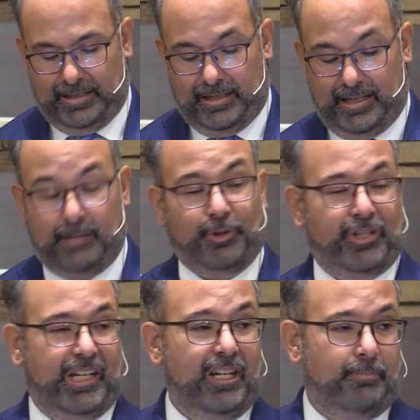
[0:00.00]
He was an
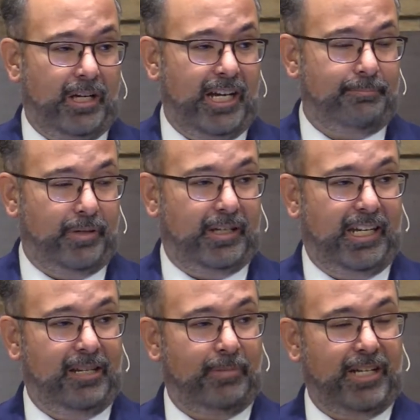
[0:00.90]
Edomite, but
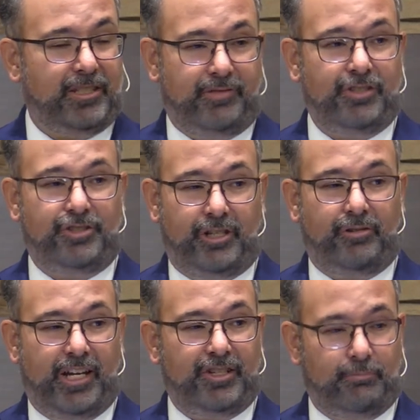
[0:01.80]
Edomites of his
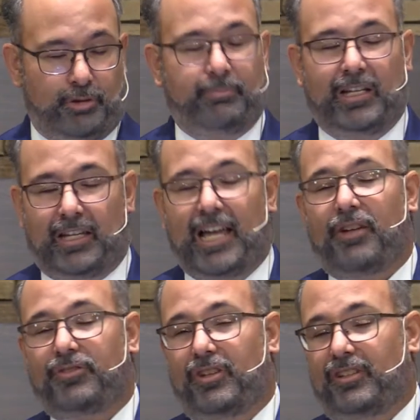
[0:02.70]
generation would be
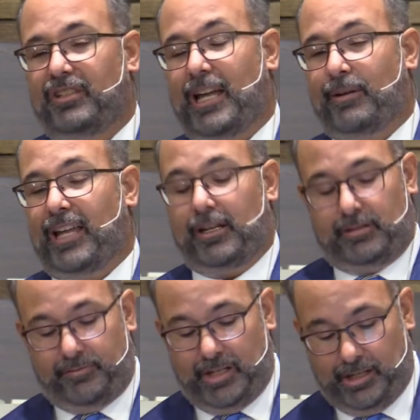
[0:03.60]
allowed to the tabernacle
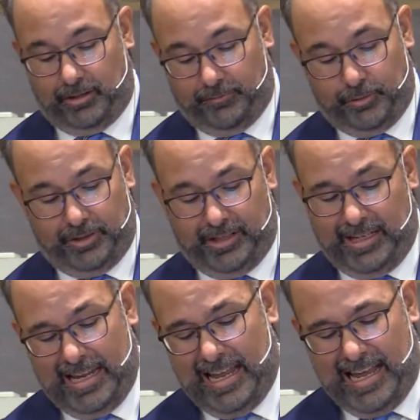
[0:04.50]
if they had converted.
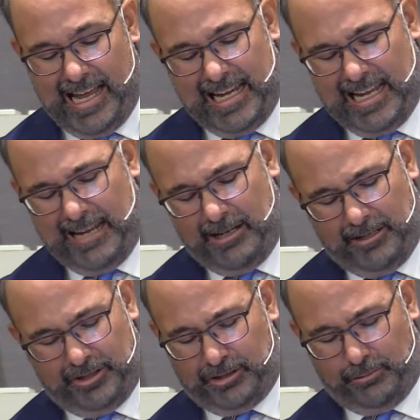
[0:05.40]
I'm
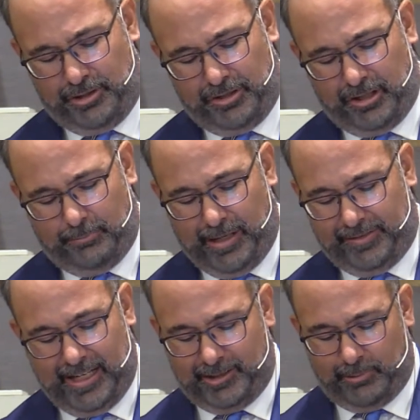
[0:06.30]
not so sure about
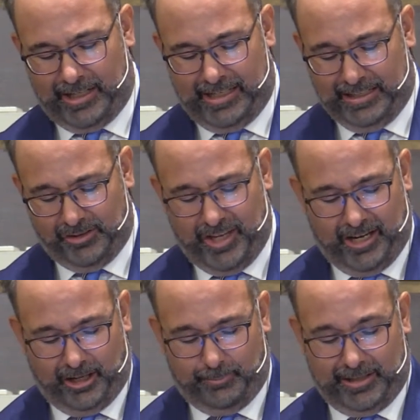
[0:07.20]
that's why he's
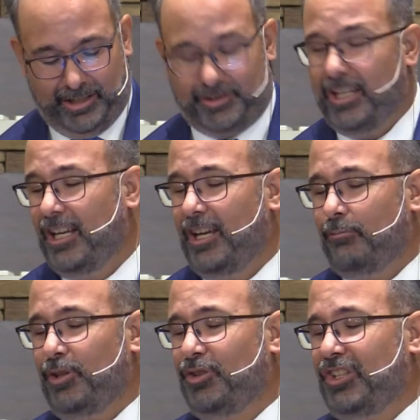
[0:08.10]
there, because
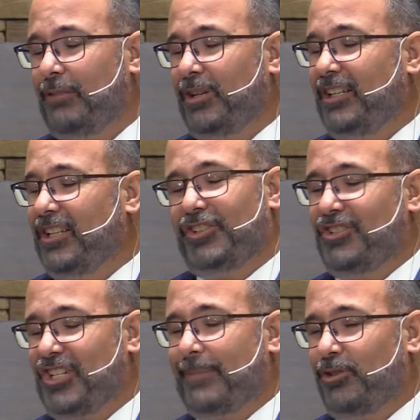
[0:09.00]
when you see what he does in
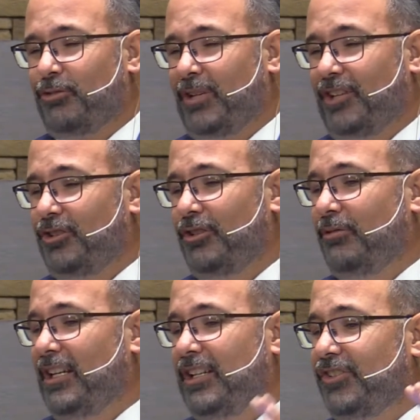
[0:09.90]
chapter 22,
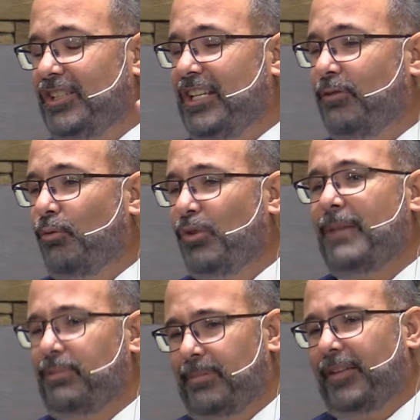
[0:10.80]
he doesn't give a
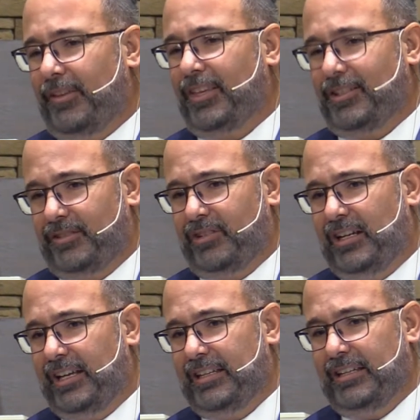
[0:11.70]
rip about the things of God.